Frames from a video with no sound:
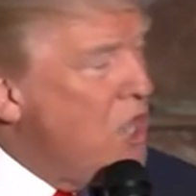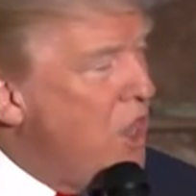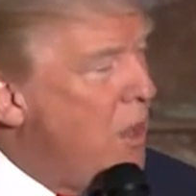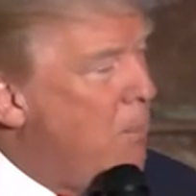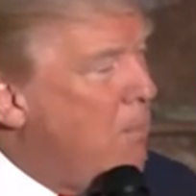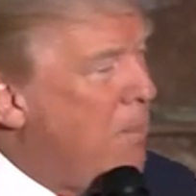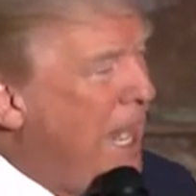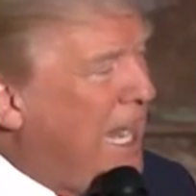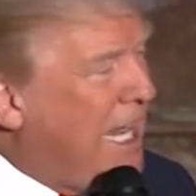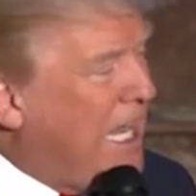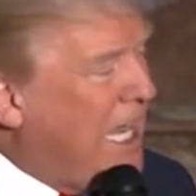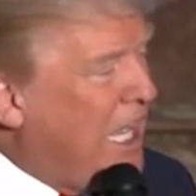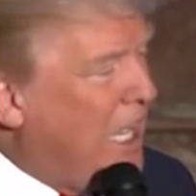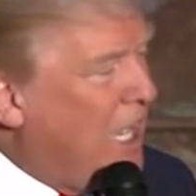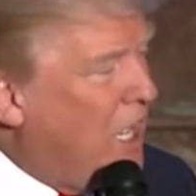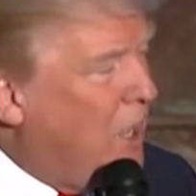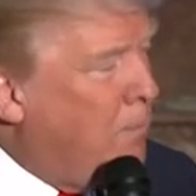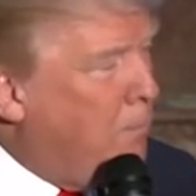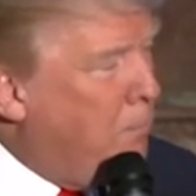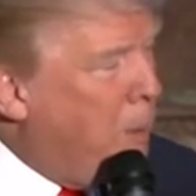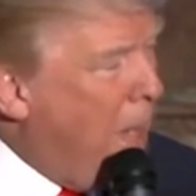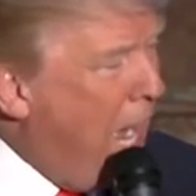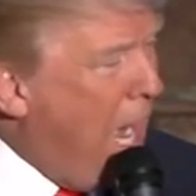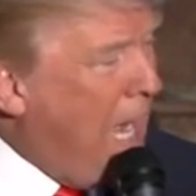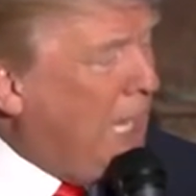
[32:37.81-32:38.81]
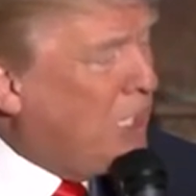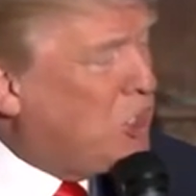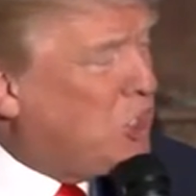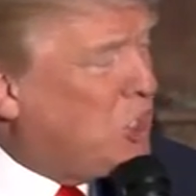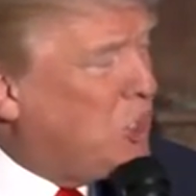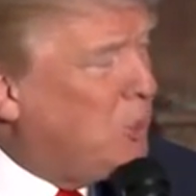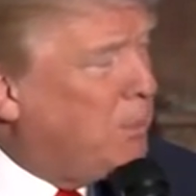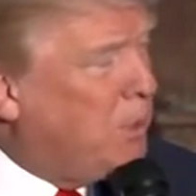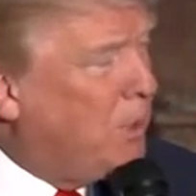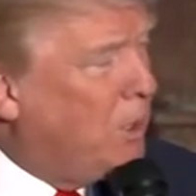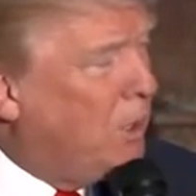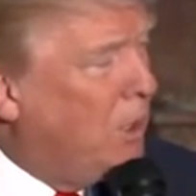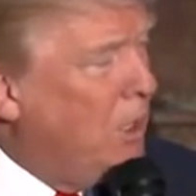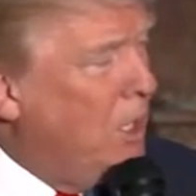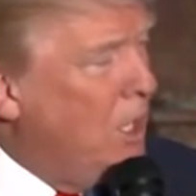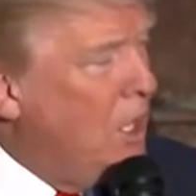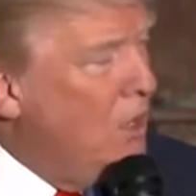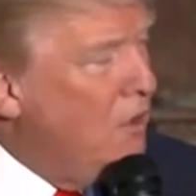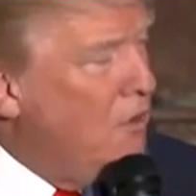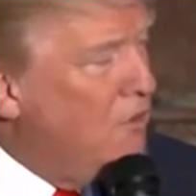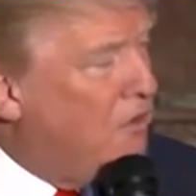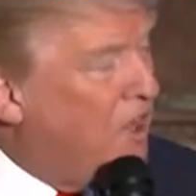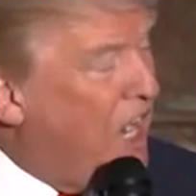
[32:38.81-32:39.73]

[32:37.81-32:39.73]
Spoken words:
they're making it impossible